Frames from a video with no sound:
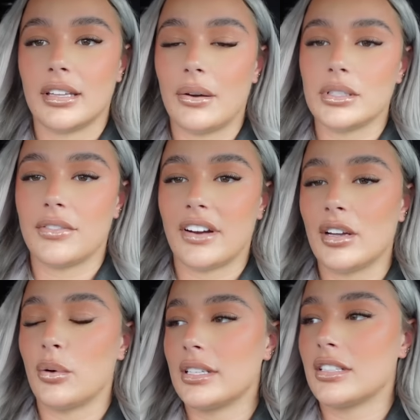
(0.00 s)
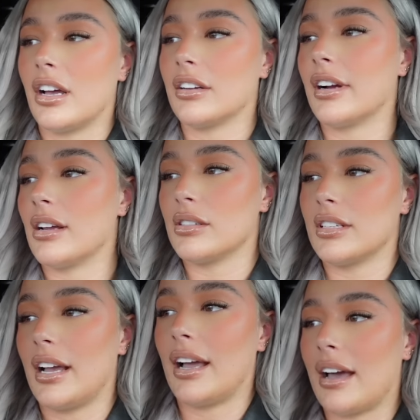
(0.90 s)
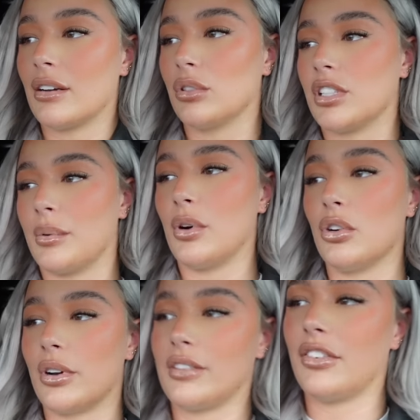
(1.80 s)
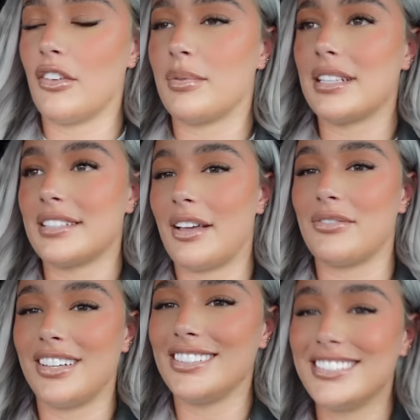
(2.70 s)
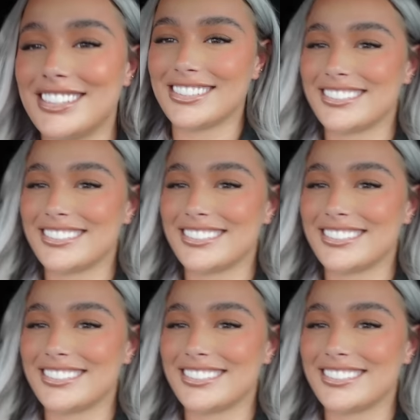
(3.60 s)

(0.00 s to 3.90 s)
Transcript: That was a very quick turnaround and also we're already five minutes late for lunch.